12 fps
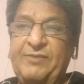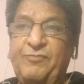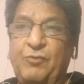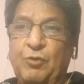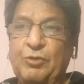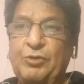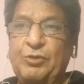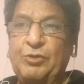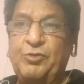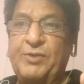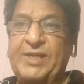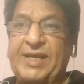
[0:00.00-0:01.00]
flows
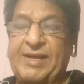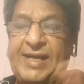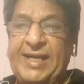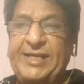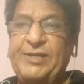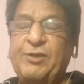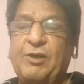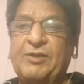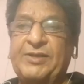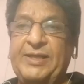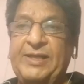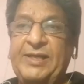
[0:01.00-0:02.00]
through the right
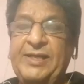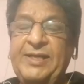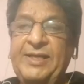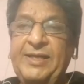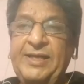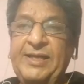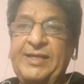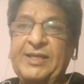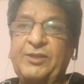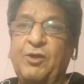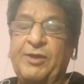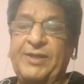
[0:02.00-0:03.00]
nostril, it has
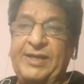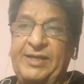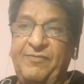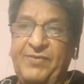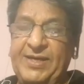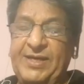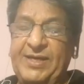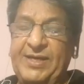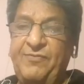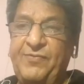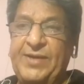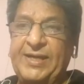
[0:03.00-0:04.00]
got the different
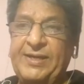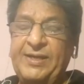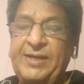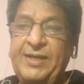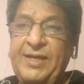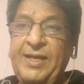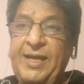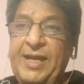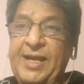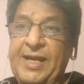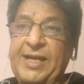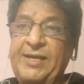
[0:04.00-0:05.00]
effect.
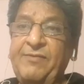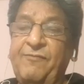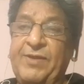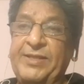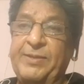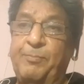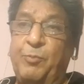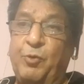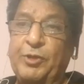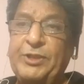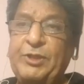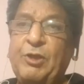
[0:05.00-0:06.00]
And when the
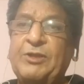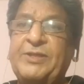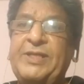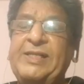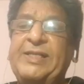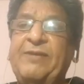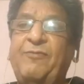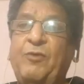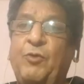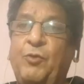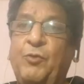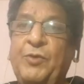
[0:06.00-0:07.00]
both nostrils they
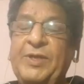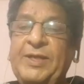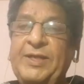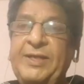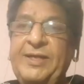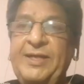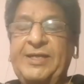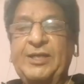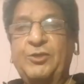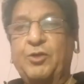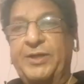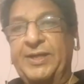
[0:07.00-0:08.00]
flow, it has
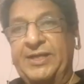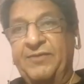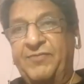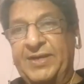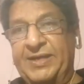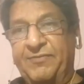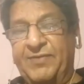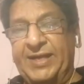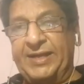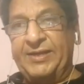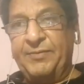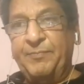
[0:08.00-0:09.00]
got a different effect.
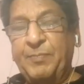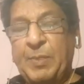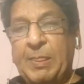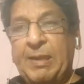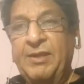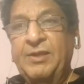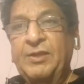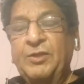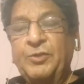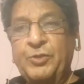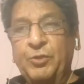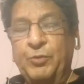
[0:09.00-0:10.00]

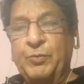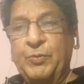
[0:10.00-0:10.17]
So